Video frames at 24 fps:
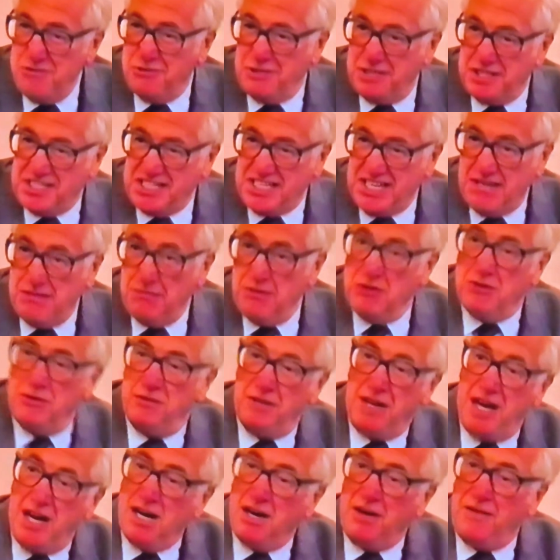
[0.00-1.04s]
You were the same,
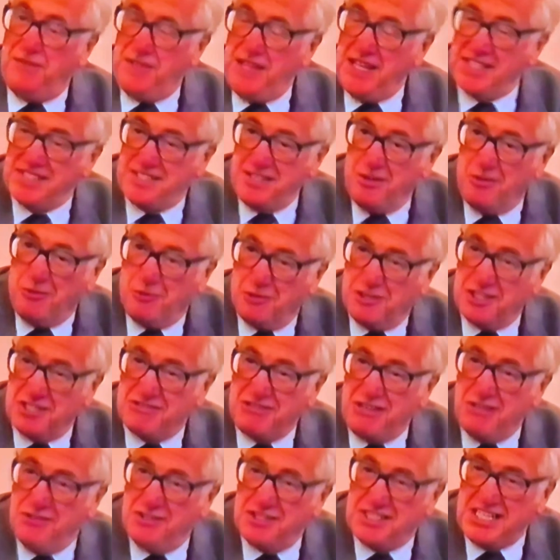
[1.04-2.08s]
well, half of those
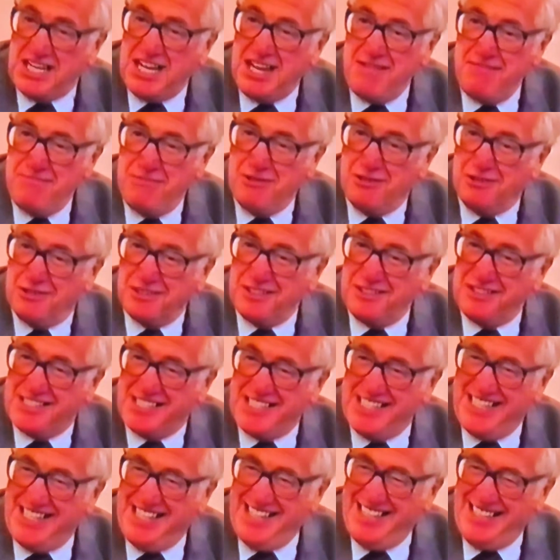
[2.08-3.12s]
authors were the same
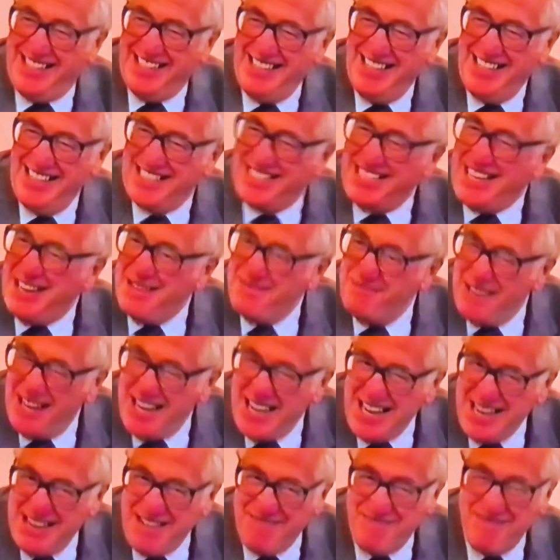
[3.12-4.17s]
books,
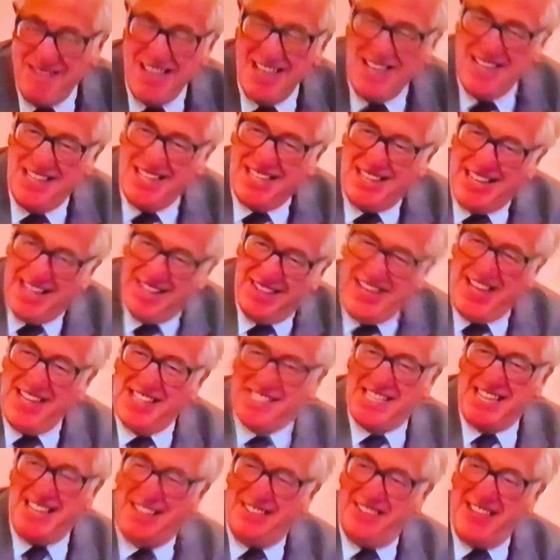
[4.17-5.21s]
same name. And
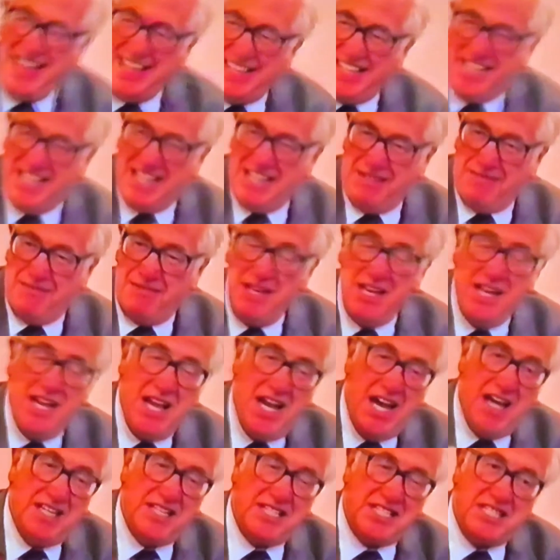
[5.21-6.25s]
that's how that came.
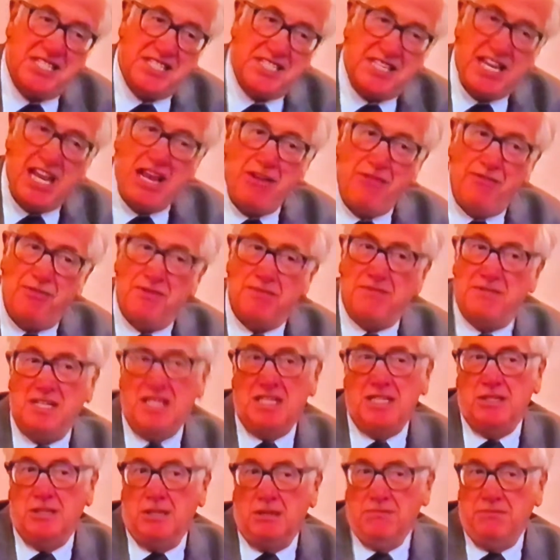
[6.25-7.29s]
And it's distinct
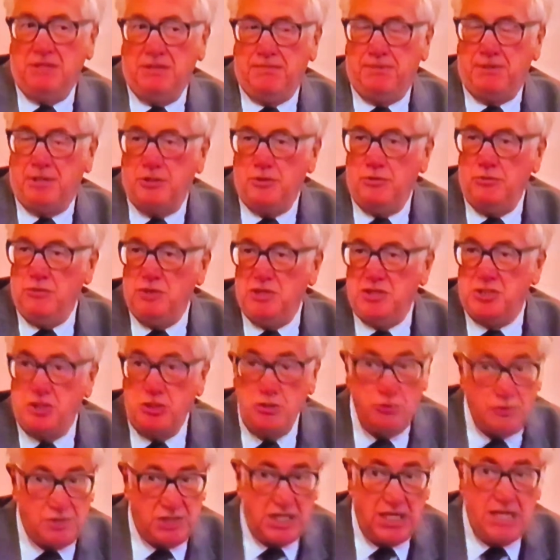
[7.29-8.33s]
from the non-different, which
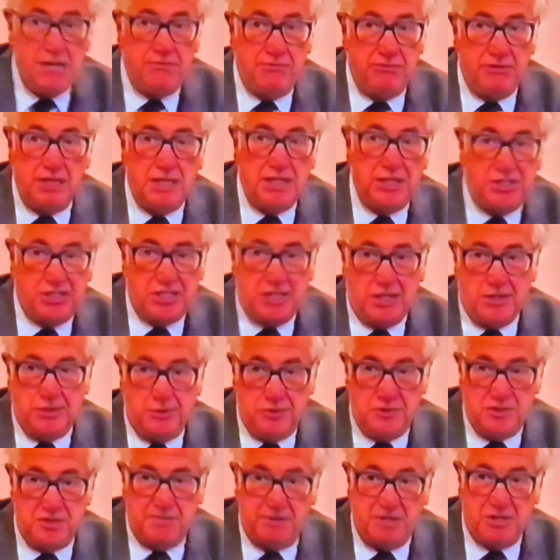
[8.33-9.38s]
you deliberately
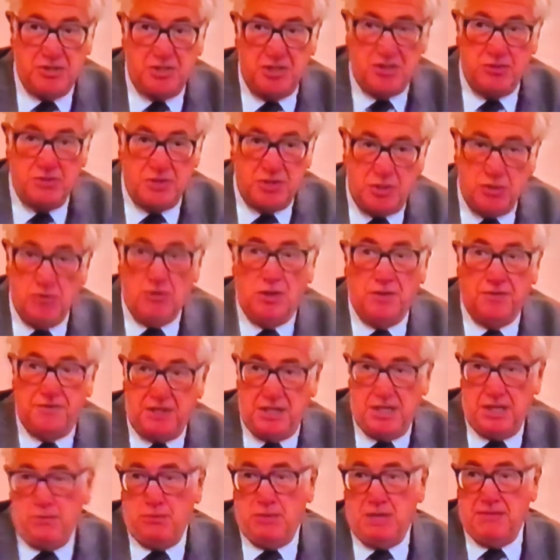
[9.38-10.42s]
chose because you're too
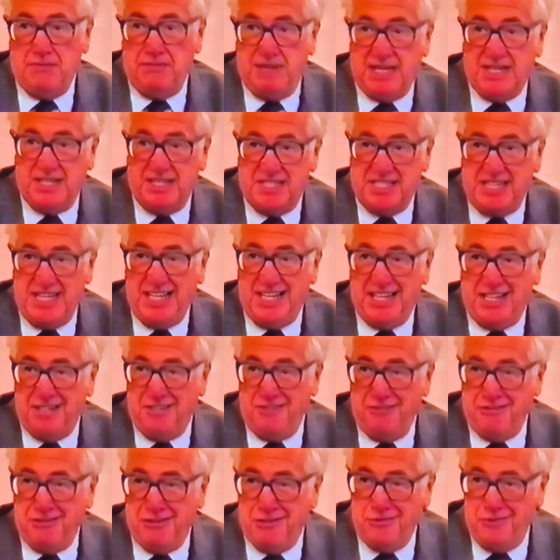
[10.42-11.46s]
often in one magazine
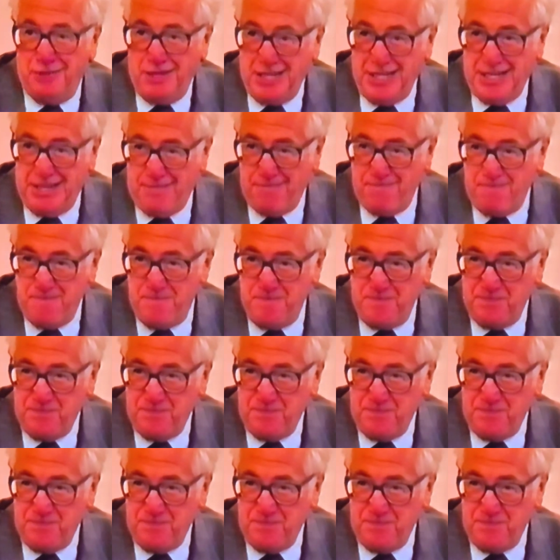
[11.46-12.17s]
under your own name.